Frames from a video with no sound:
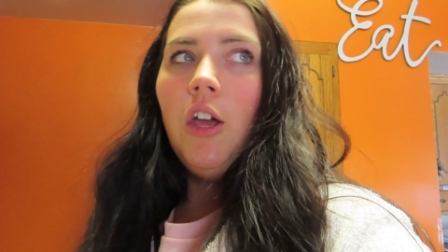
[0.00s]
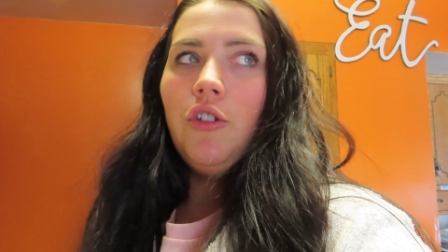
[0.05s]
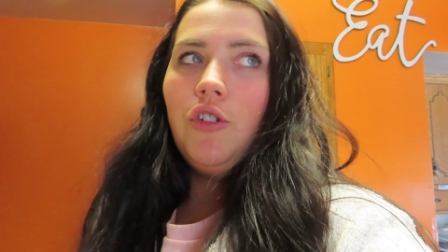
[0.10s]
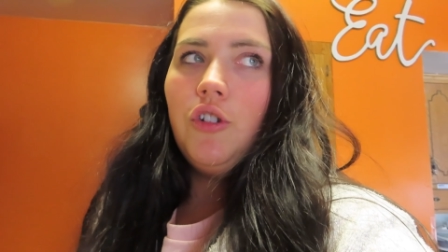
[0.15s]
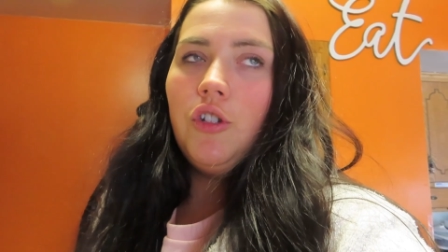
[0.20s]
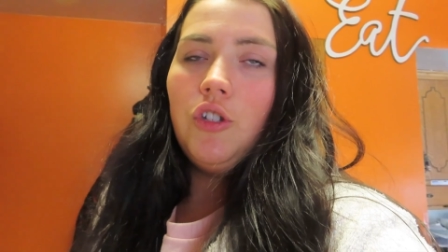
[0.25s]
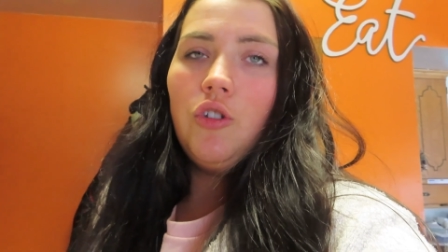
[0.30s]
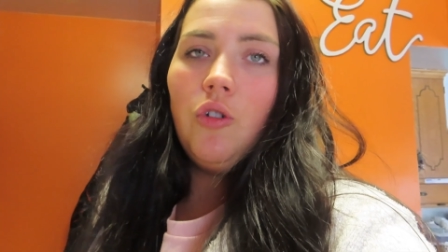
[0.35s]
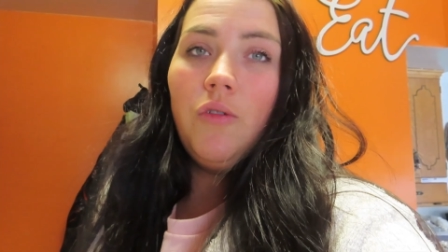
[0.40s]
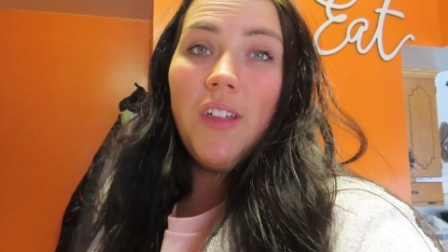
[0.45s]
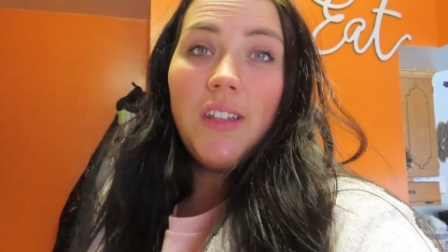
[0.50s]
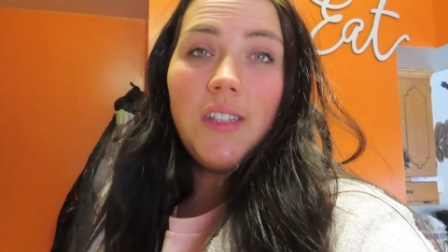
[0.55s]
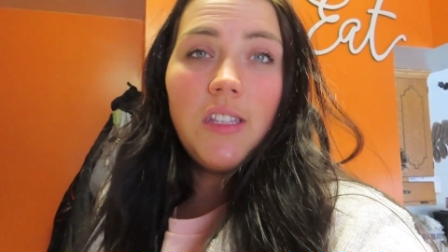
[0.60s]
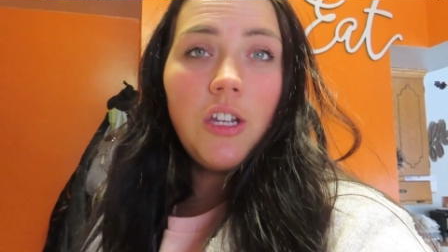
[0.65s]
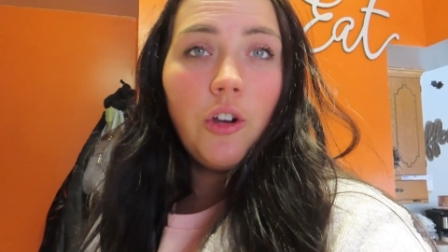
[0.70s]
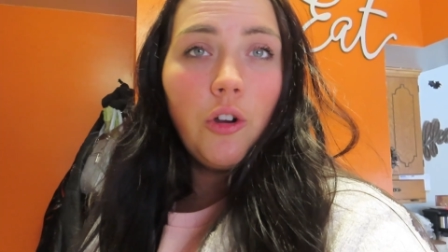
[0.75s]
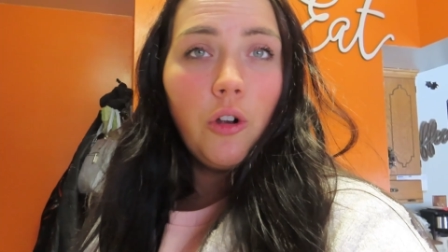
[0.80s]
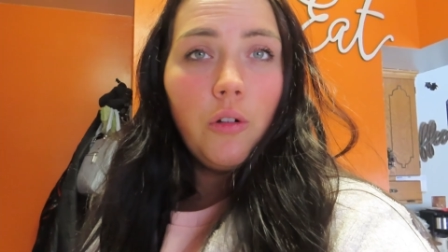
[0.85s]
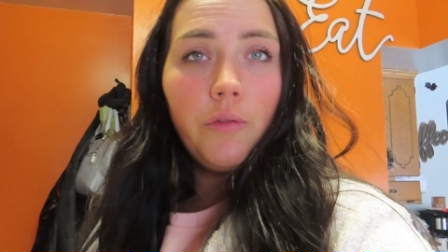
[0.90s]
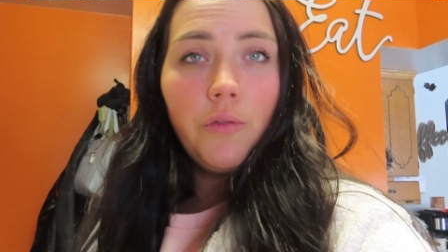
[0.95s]
just know that's
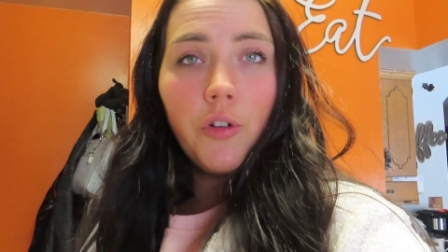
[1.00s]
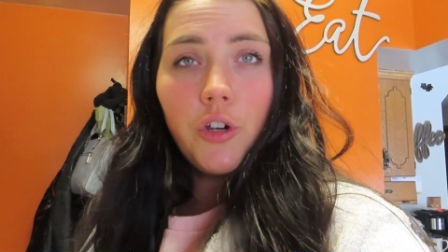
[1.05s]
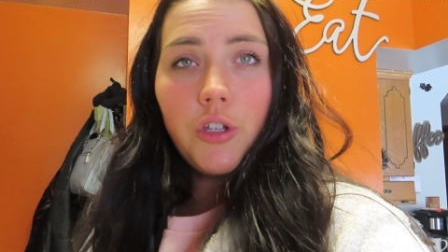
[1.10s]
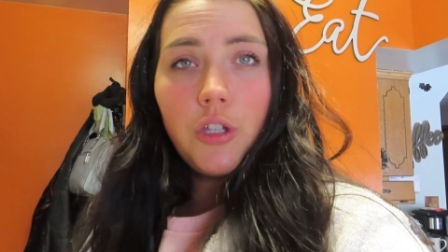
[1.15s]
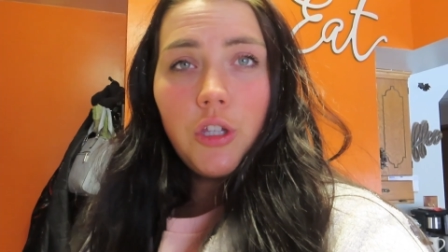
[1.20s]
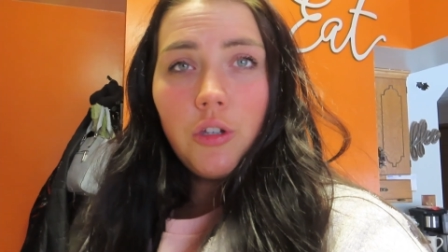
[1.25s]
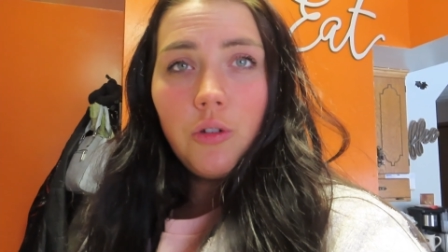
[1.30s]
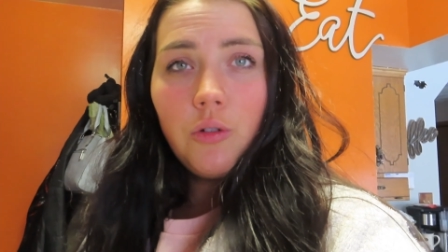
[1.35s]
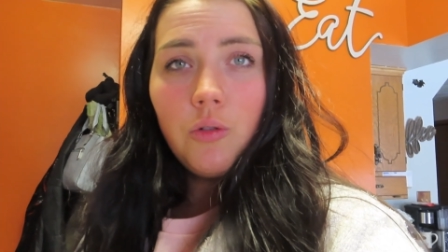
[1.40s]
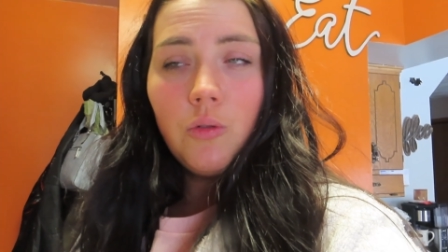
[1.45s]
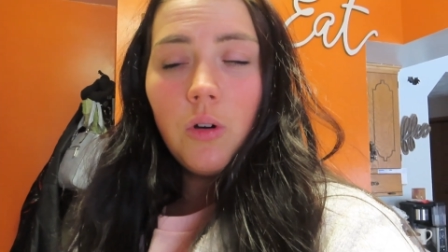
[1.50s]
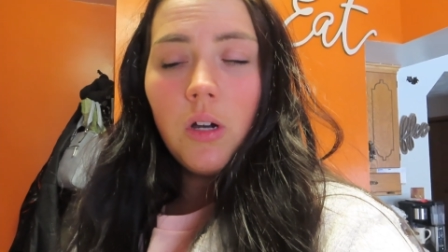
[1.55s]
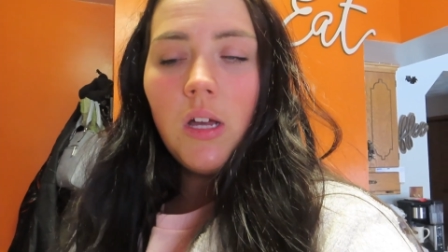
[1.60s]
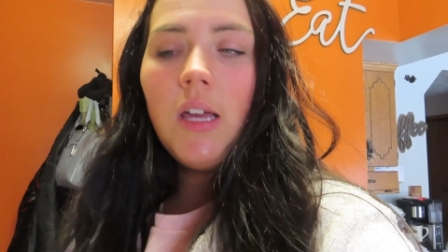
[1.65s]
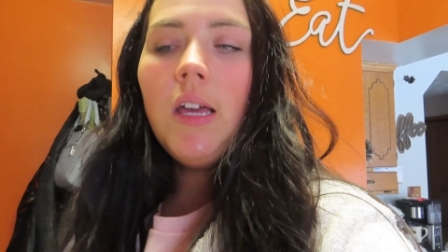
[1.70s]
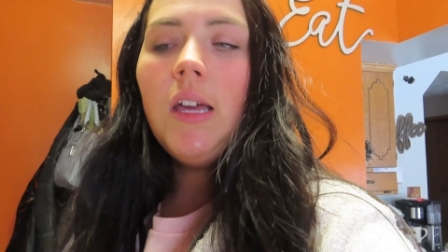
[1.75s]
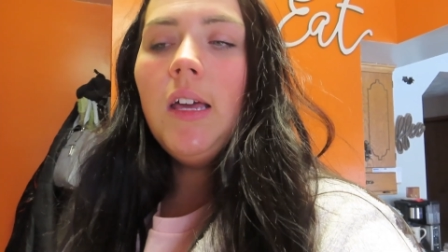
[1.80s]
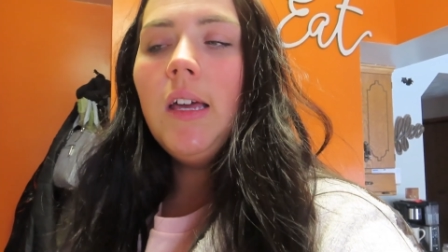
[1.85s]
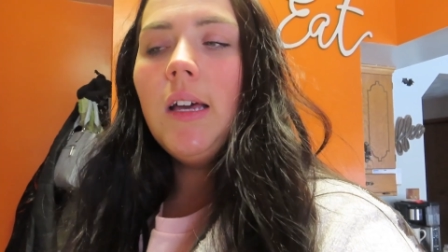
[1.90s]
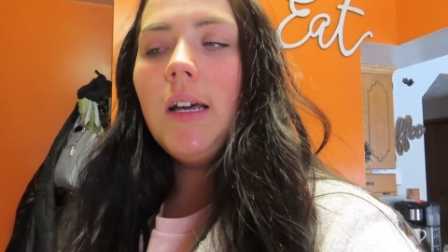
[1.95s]
zero for you.
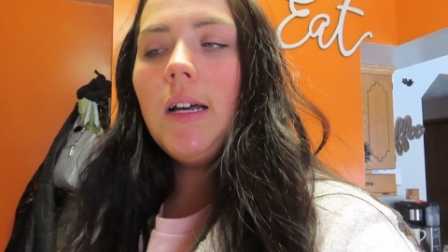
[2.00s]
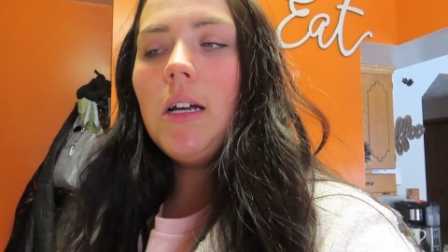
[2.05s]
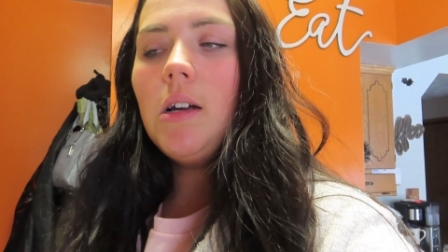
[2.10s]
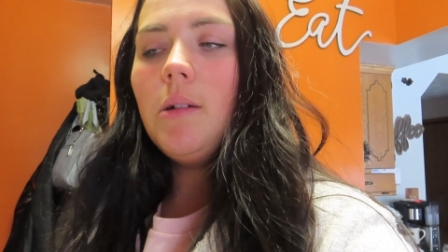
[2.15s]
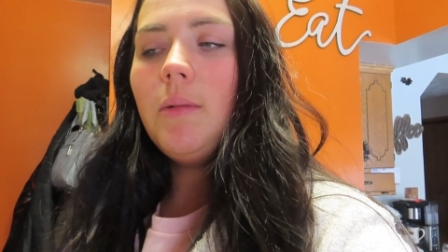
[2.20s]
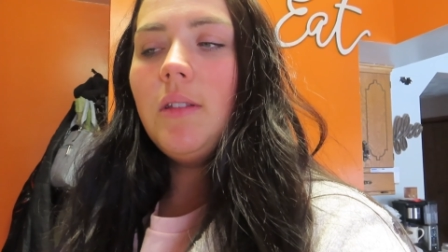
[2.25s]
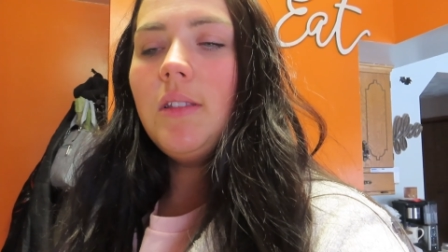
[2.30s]
Um,